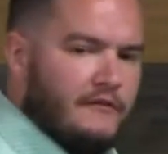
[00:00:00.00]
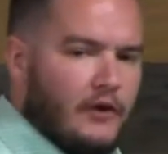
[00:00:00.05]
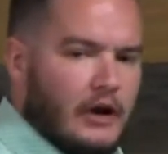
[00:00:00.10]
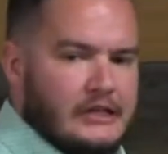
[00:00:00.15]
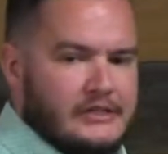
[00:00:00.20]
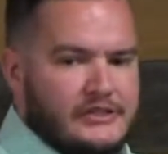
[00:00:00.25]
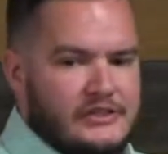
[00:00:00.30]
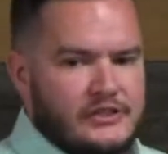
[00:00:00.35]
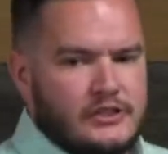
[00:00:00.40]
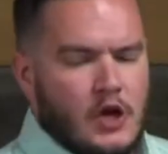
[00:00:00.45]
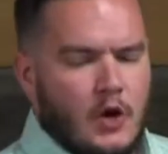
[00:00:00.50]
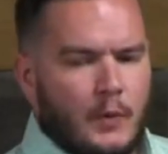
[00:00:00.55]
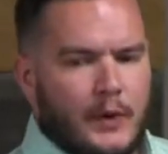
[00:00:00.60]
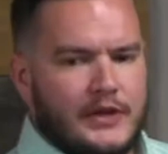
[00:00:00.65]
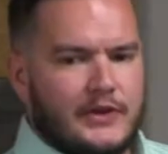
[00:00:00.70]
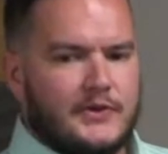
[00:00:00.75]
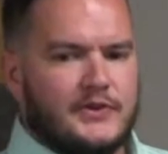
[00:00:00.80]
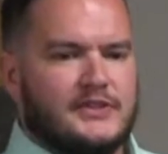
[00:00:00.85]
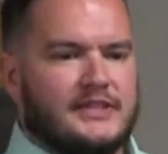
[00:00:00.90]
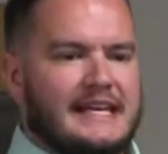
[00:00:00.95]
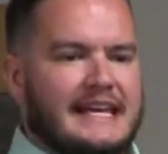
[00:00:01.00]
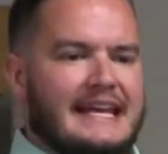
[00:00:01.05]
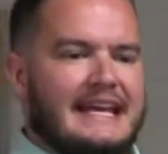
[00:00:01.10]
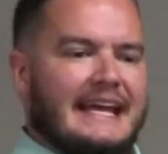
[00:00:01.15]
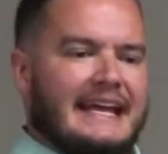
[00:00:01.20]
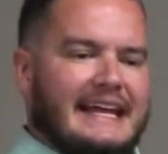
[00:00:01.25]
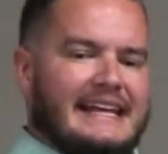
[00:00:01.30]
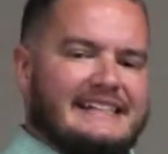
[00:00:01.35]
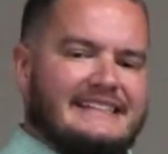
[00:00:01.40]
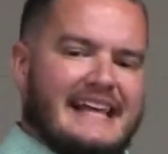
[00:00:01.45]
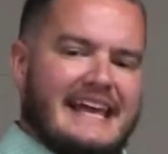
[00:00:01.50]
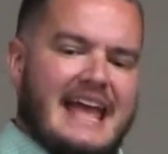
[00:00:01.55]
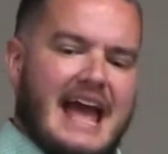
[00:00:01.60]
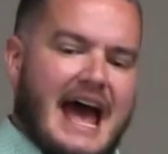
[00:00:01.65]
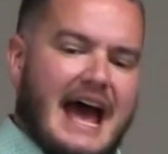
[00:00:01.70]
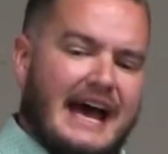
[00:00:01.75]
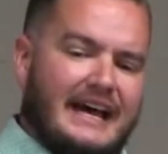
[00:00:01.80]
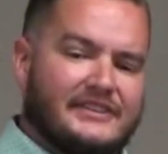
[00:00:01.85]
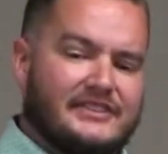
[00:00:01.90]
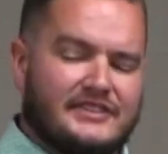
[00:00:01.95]
verses, what you see is they
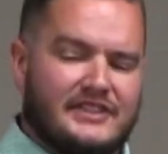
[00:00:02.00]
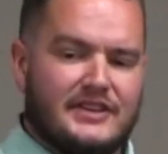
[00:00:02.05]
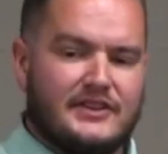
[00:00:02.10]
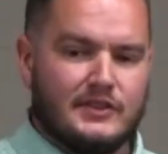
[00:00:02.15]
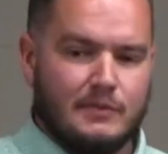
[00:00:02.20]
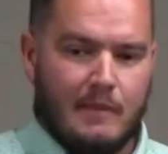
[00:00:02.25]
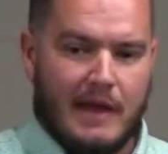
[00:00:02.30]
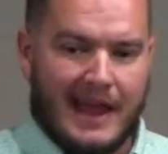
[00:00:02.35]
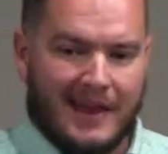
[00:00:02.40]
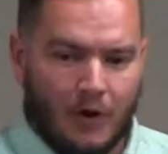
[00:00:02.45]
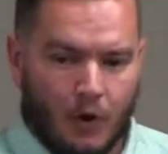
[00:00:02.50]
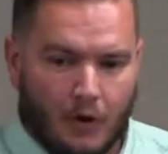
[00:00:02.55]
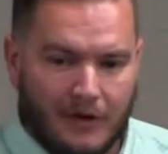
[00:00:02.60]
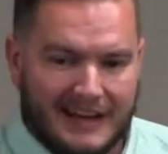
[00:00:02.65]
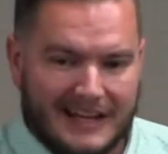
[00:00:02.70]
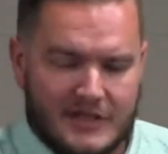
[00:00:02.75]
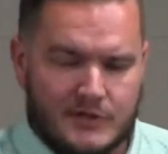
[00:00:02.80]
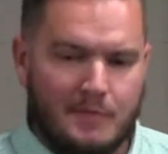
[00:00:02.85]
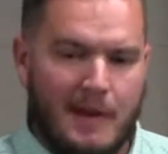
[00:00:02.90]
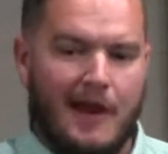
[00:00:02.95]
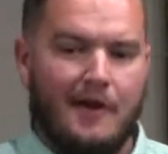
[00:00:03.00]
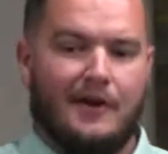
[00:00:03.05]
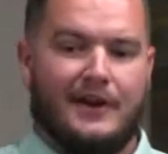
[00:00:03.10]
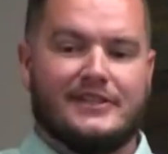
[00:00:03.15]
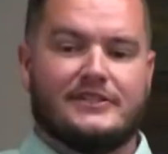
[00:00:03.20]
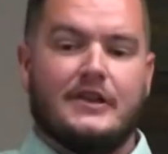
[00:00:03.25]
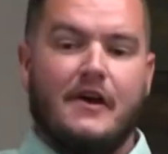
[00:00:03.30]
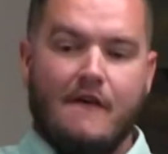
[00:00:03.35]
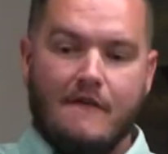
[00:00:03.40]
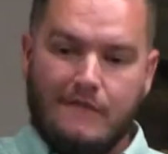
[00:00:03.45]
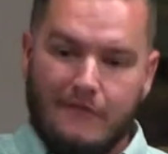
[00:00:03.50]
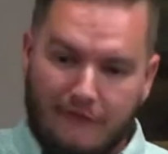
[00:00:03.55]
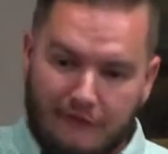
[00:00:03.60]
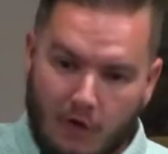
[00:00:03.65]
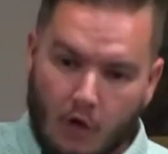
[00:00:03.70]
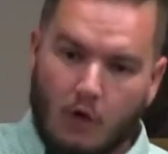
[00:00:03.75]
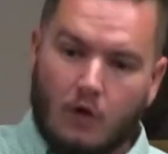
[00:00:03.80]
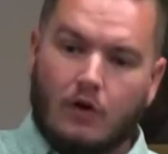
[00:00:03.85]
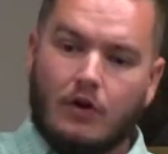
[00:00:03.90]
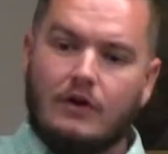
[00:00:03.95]
asked this man or his parents
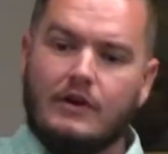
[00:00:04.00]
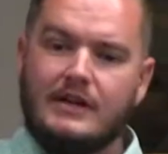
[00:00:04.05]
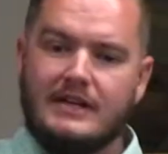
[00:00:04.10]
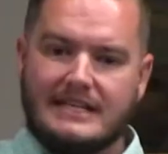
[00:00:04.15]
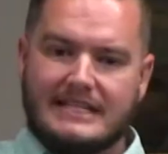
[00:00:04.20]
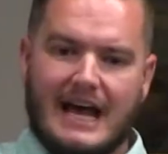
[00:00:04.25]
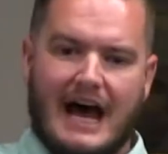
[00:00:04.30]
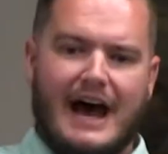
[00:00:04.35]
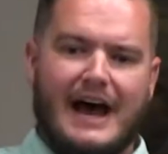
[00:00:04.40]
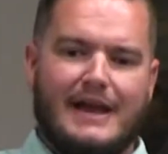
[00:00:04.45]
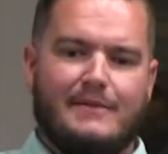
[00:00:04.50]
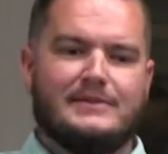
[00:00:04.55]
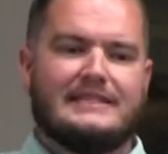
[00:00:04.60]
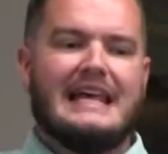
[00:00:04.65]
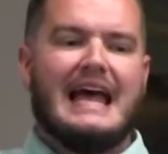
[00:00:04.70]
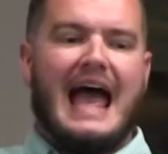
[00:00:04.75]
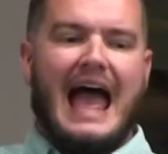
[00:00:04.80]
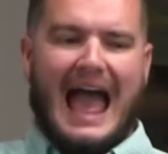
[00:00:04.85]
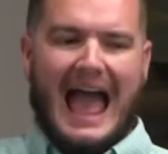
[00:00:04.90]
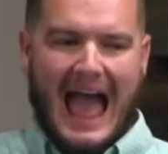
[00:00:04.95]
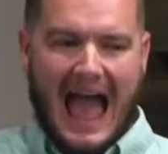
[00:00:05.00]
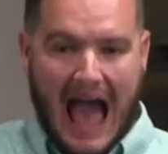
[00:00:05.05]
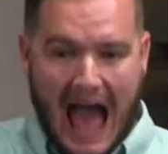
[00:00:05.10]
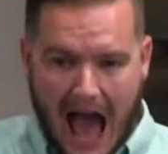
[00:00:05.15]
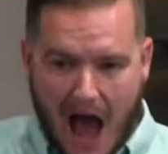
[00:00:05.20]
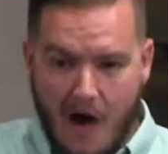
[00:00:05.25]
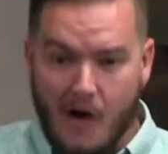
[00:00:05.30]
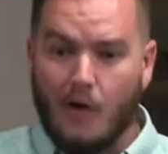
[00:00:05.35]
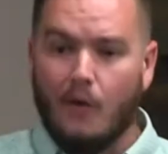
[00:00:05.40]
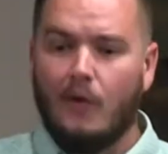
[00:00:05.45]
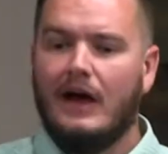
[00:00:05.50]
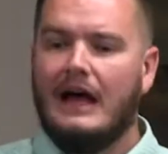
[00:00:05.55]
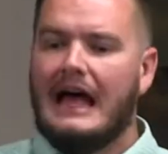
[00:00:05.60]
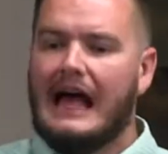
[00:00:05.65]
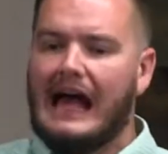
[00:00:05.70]
4 times, how